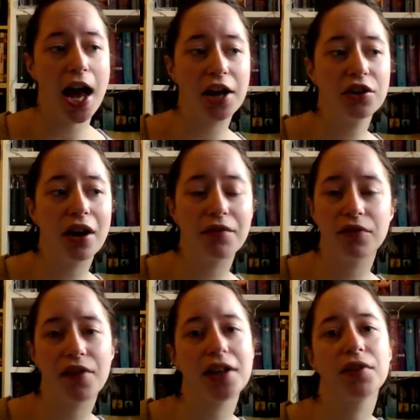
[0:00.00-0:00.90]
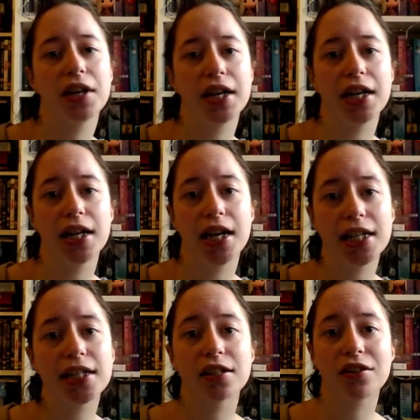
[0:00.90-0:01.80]
and you have the fact that he
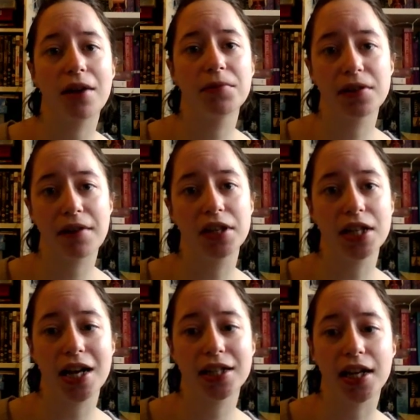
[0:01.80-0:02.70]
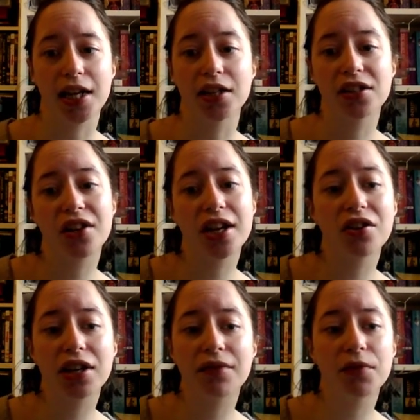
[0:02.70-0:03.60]
is described as having dark skin, so he
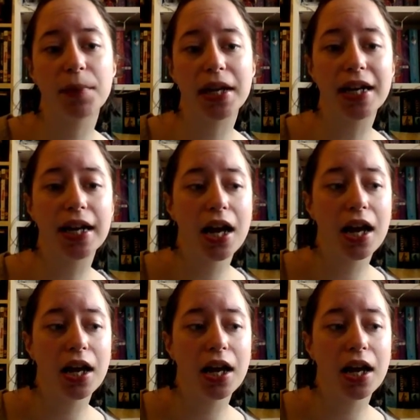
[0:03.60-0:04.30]
could either be...